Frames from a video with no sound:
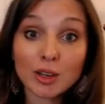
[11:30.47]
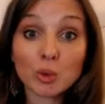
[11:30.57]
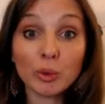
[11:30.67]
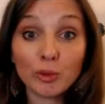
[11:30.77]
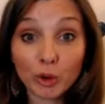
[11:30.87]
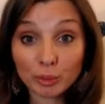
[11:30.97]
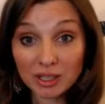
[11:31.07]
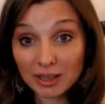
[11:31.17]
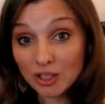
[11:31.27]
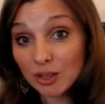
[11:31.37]
to inform
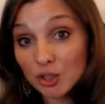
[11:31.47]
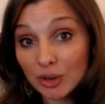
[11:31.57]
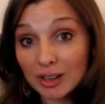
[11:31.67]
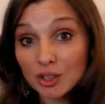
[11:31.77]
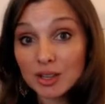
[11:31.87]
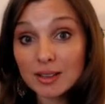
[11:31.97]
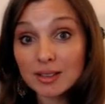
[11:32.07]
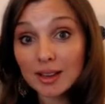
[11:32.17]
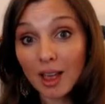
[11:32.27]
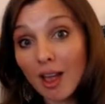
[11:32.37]
teaching
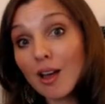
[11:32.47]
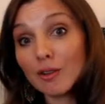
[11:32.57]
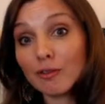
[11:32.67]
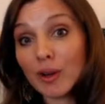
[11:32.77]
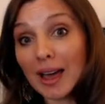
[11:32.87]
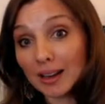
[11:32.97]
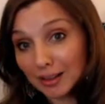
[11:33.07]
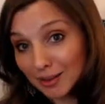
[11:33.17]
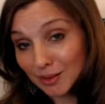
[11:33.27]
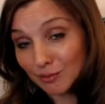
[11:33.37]
strategies for
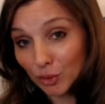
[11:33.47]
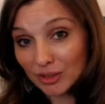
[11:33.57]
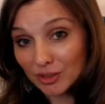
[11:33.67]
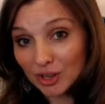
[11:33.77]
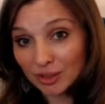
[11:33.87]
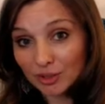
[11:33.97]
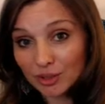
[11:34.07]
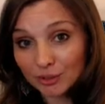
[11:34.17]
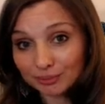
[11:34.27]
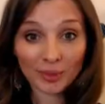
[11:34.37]
adolescent voice
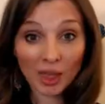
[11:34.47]
change.